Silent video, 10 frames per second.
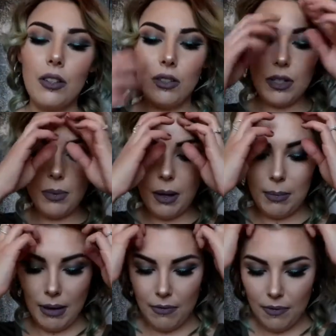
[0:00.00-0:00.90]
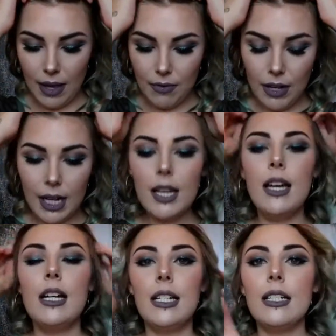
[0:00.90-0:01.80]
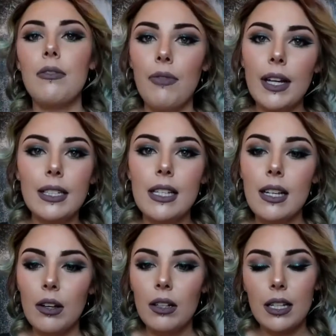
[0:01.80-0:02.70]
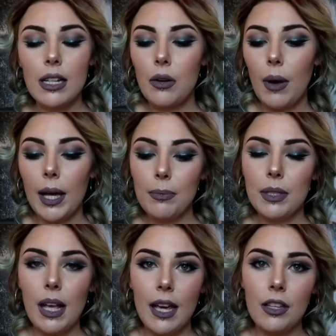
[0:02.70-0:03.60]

So those are probably my favorite disinfecting cleaning wipes.